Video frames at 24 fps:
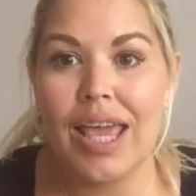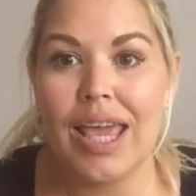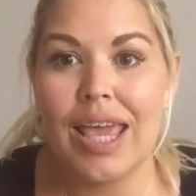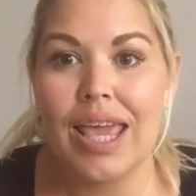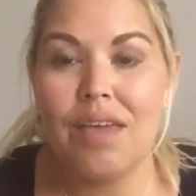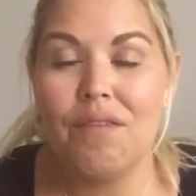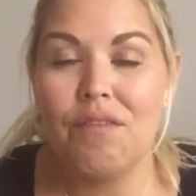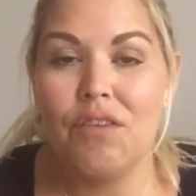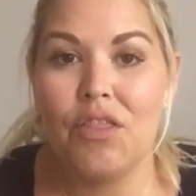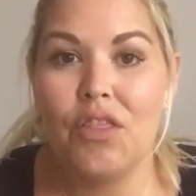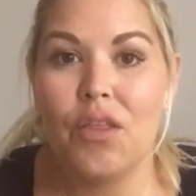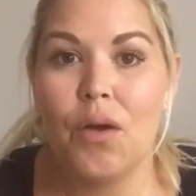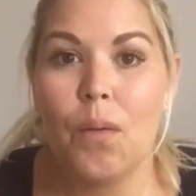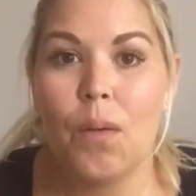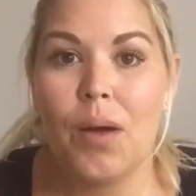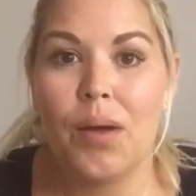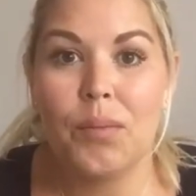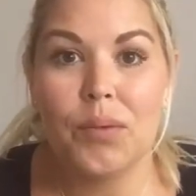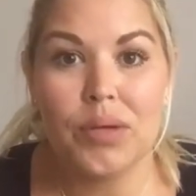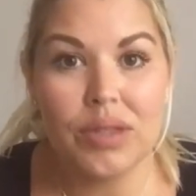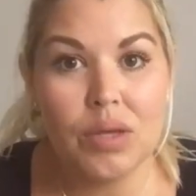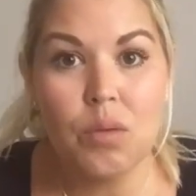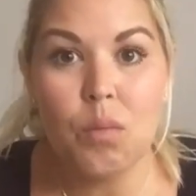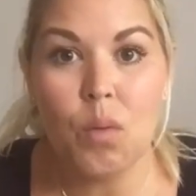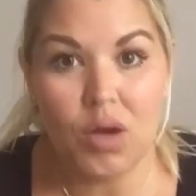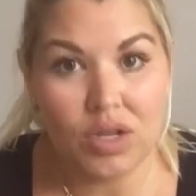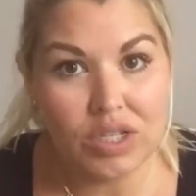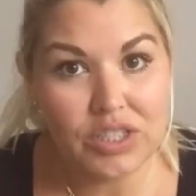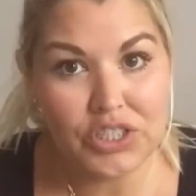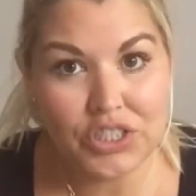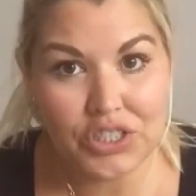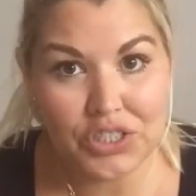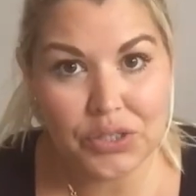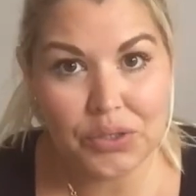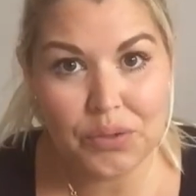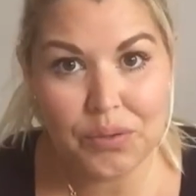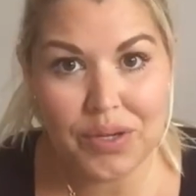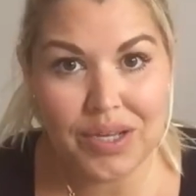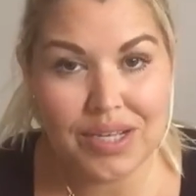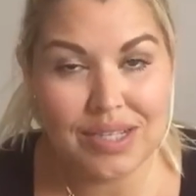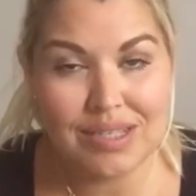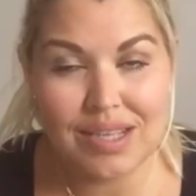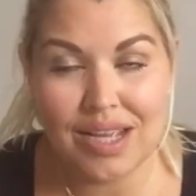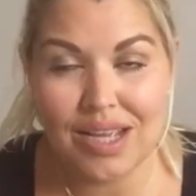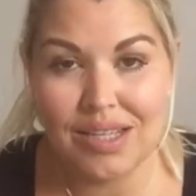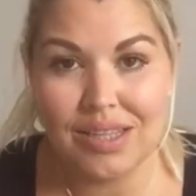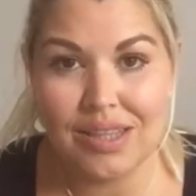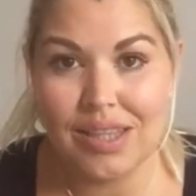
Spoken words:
even though I really want to, because I